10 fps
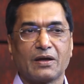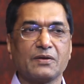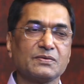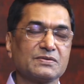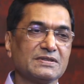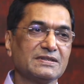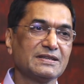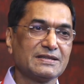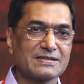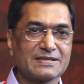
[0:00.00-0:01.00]
if you see
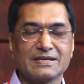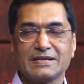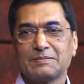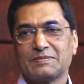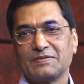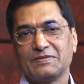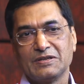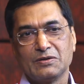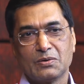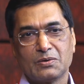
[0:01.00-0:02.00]
the history,
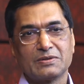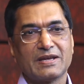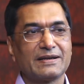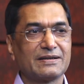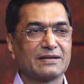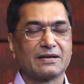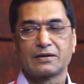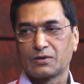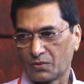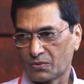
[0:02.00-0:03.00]
we know that
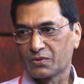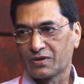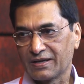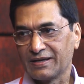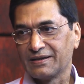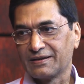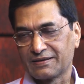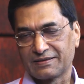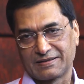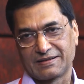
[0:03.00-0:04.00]
uh, chloroquine
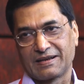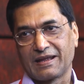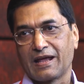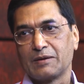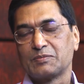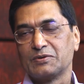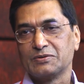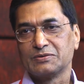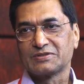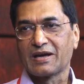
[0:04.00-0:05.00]
can
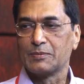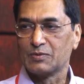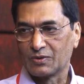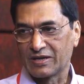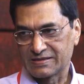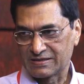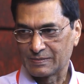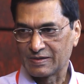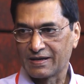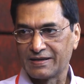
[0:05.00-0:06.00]
produce
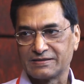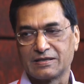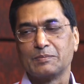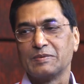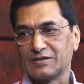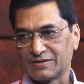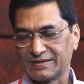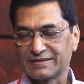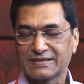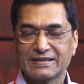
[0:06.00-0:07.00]
hypoglycemia in some
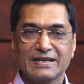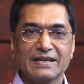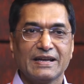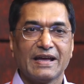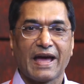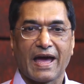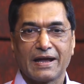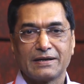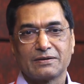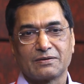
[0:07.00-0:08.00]
patients,
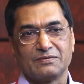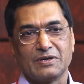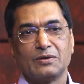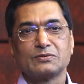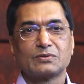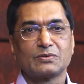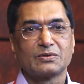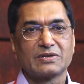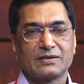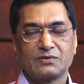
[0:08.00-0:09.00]
and we also
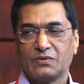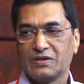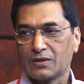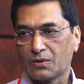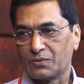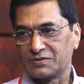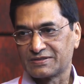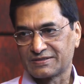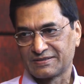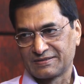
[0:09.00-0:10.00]
know that quinolones,